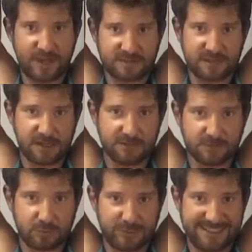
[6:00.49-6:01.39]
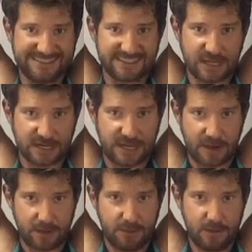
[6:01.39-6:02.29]
exhale, squeeze, lock
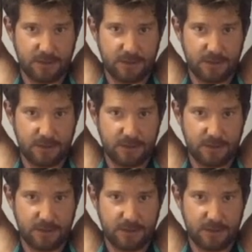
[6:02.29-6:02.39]
out.